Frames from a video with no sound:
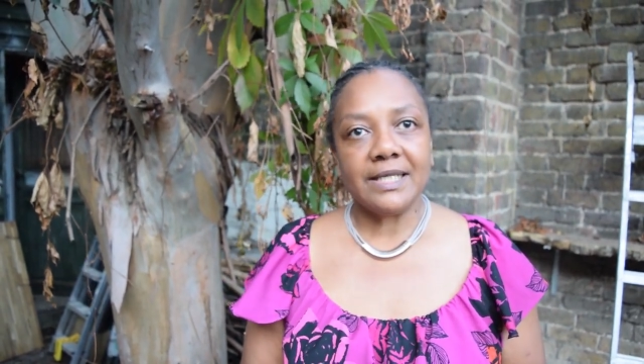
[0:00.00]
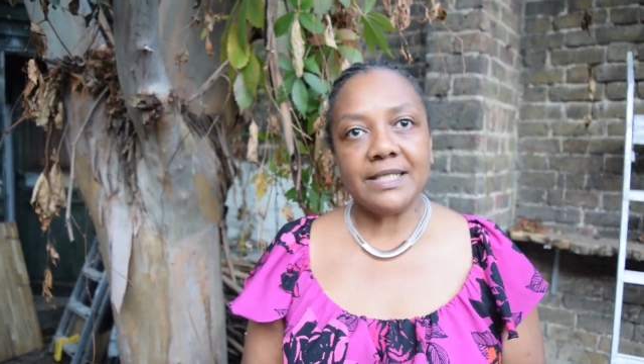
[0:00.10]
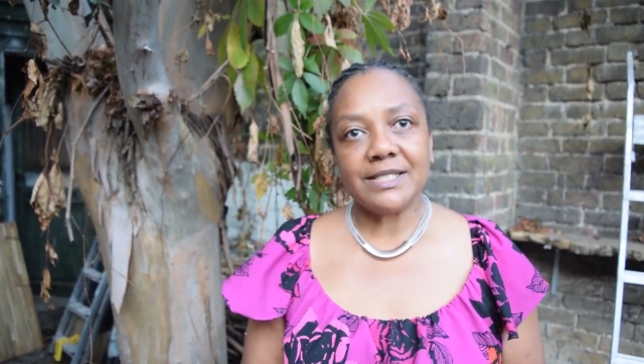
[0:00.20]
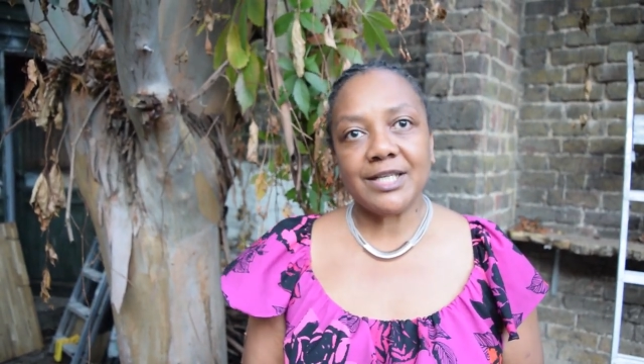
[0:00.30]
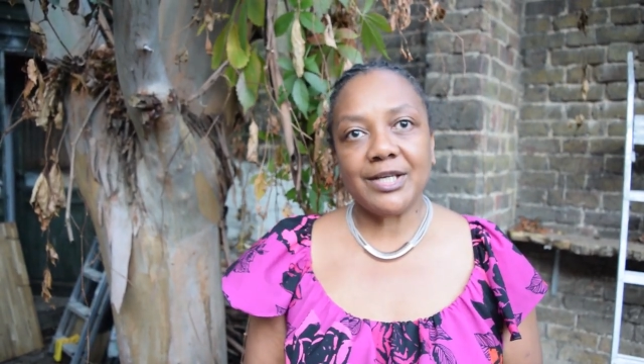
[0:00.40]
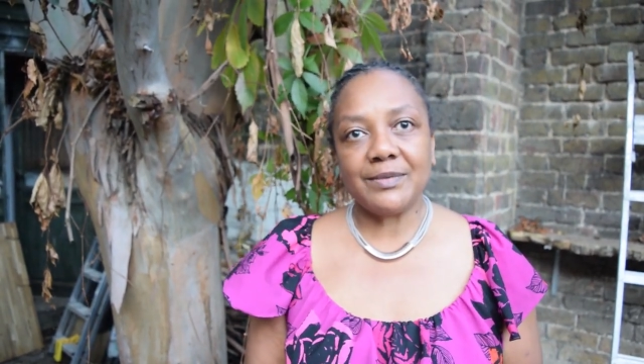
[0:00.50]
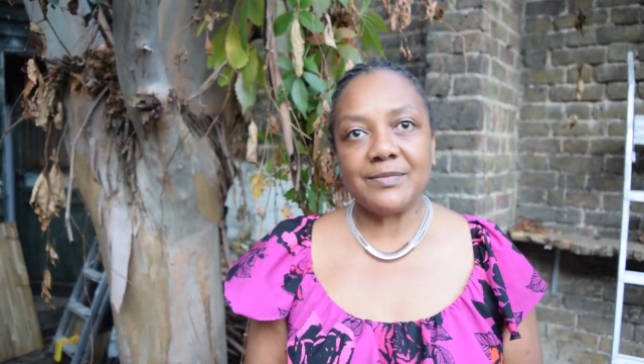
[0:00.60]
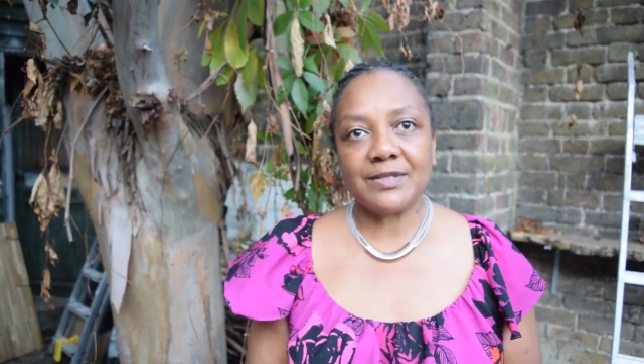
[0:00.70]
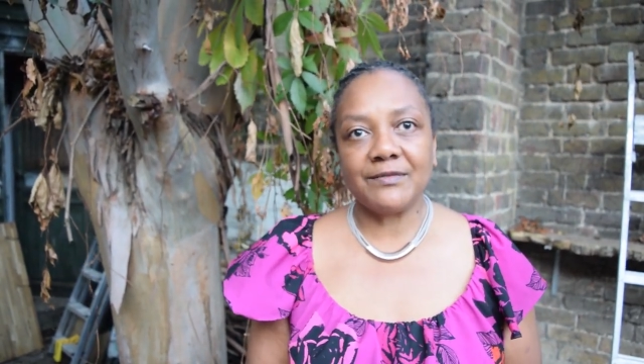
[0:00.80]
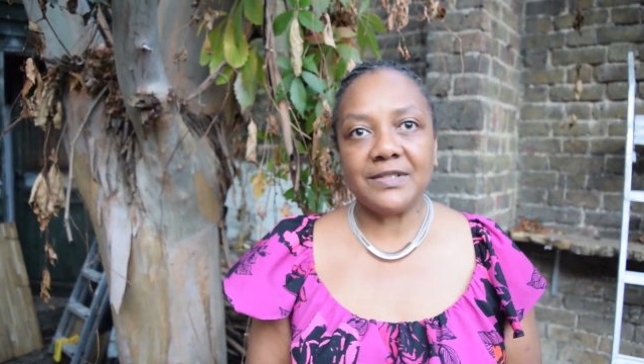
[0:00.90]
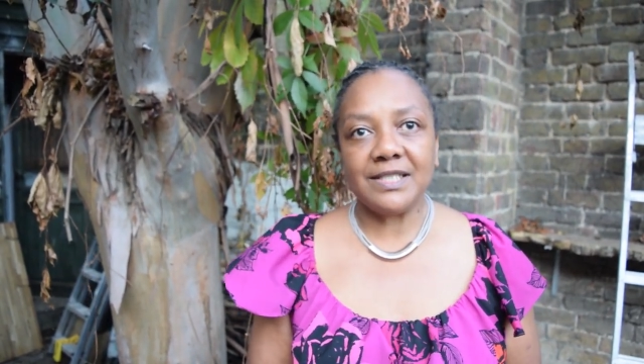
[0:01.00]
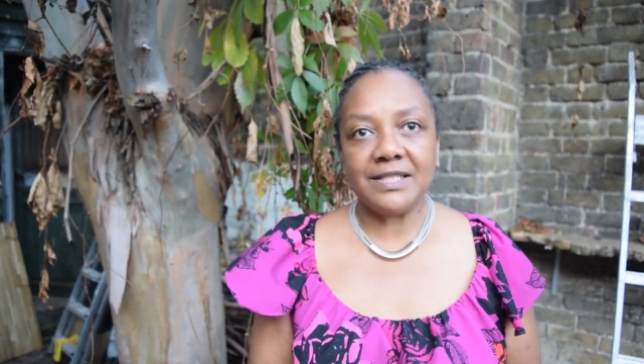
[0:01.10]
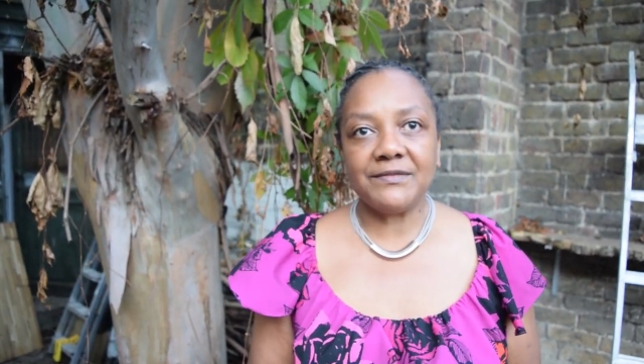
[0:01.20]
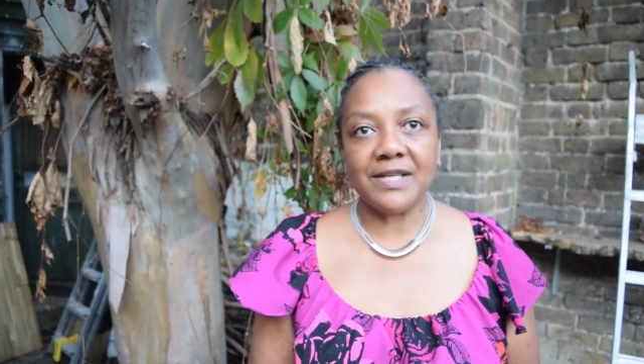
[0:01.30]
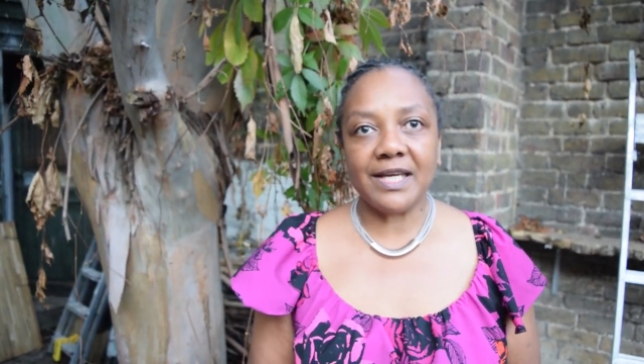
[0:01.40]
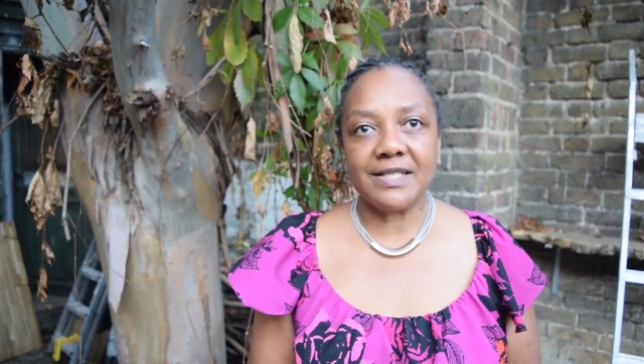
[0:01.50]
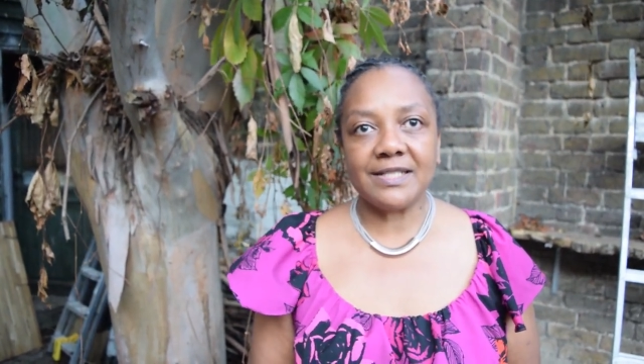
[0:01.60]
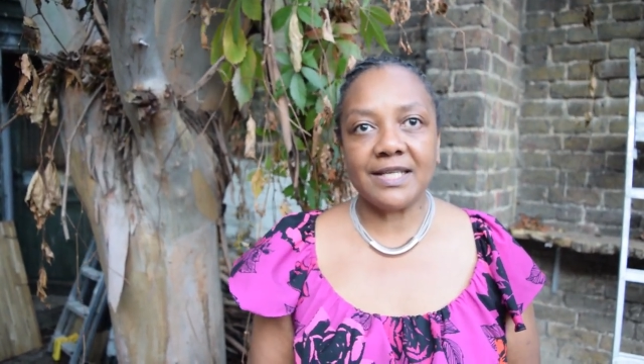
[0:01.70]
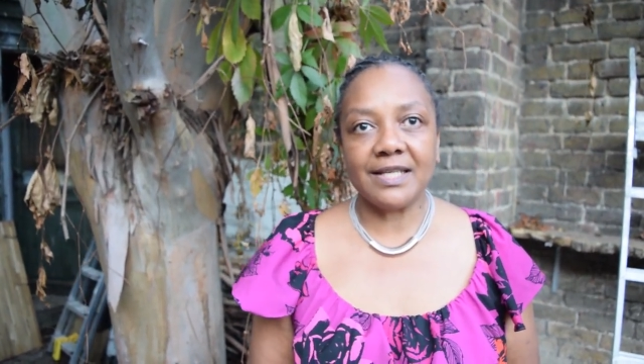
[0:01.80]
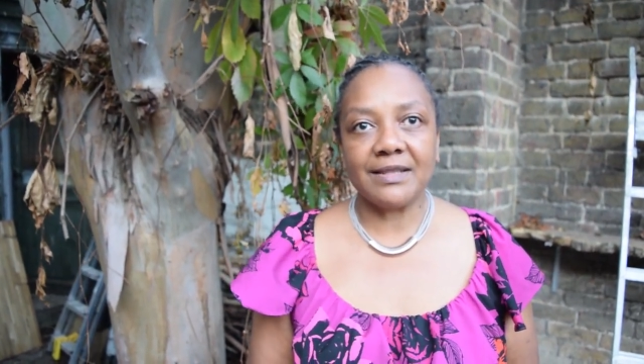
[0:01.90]
in terms of
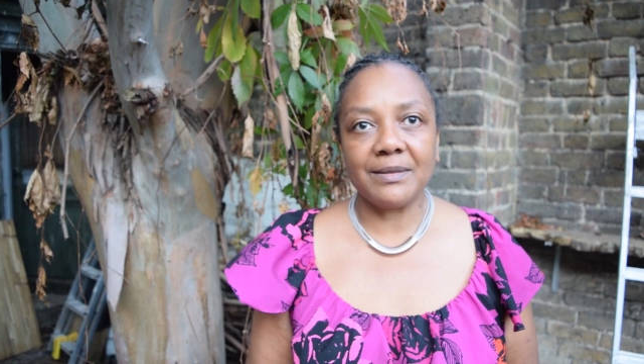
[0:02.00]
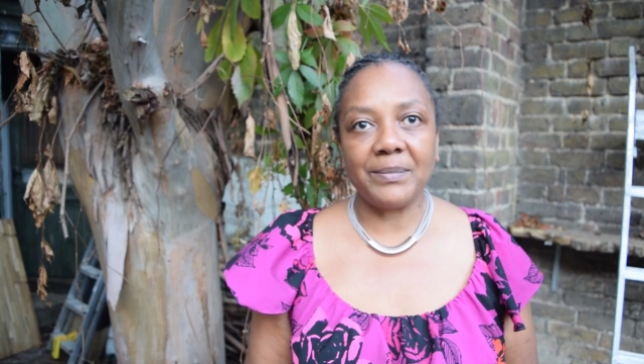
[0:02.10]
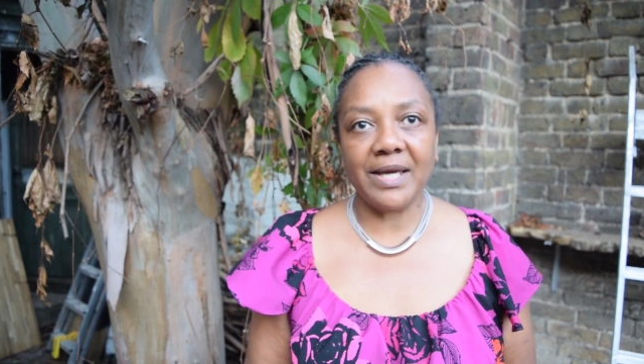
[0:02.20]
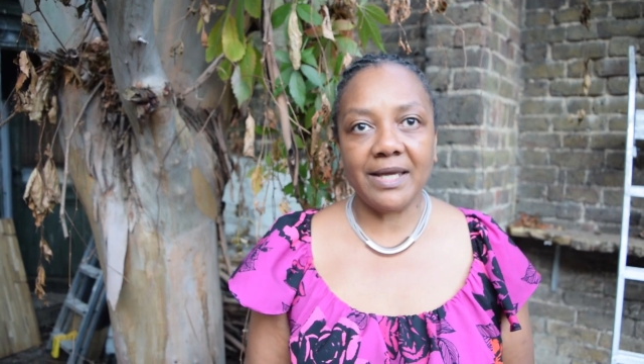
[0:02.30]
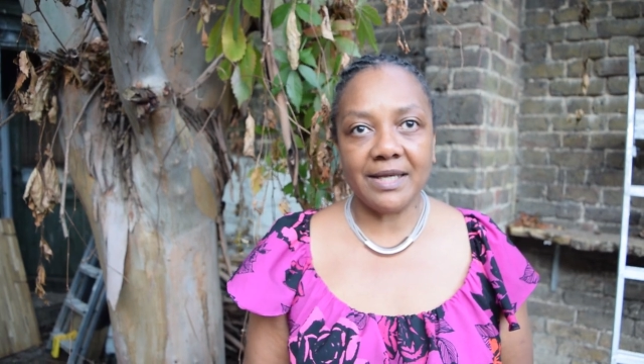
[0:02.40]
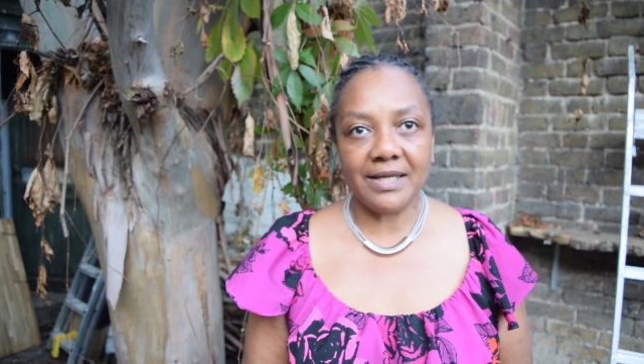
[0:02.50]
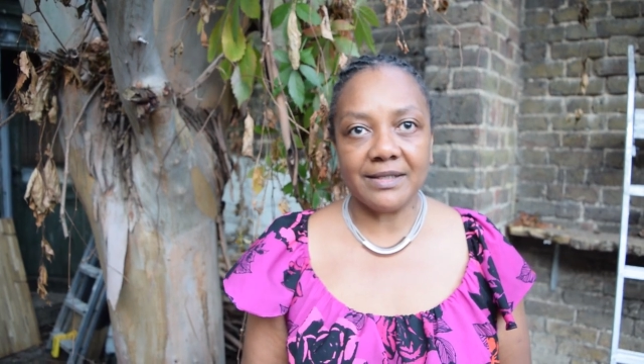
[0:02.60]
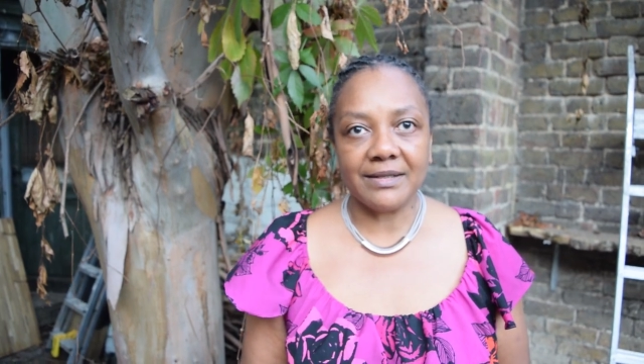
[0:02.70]
alleviating the pain